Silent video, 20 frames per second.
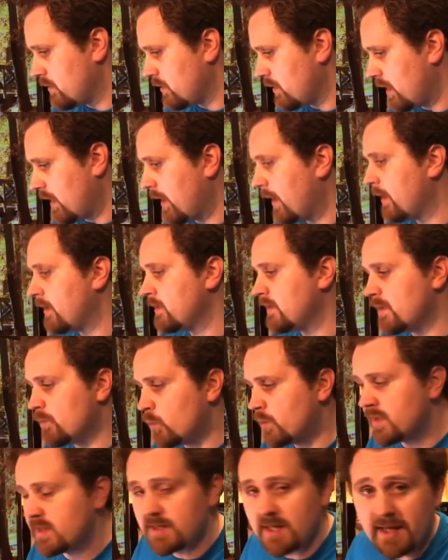And when
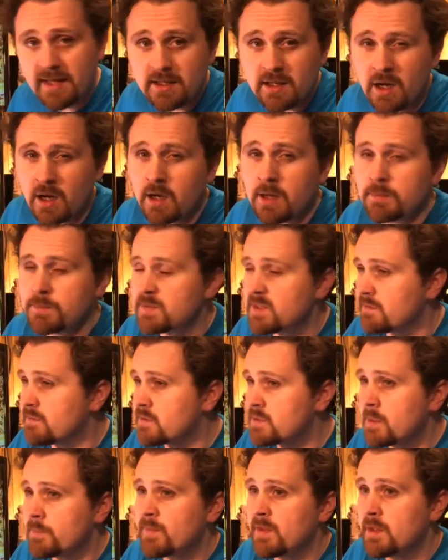the day comes, if
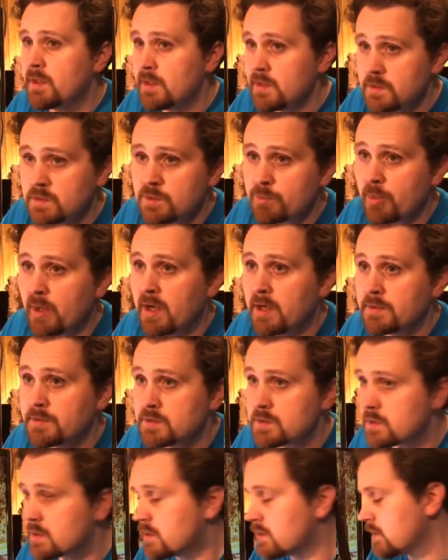something is
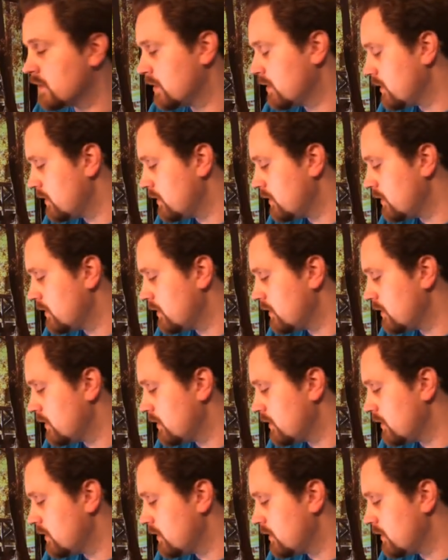sponsored,